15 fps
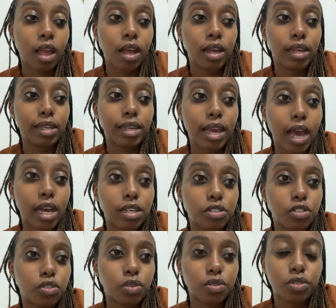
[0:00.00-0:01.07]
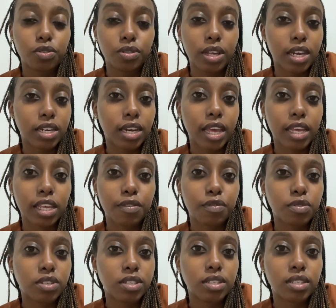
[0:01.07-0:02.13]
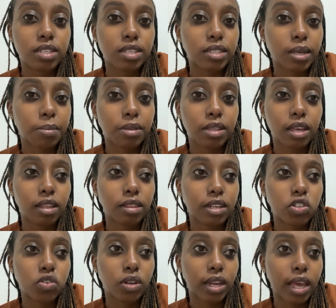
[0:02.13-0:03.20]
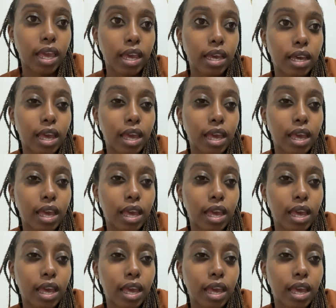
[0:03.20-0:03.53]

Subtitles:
yeah, don't do that. Like, if you just see something that you like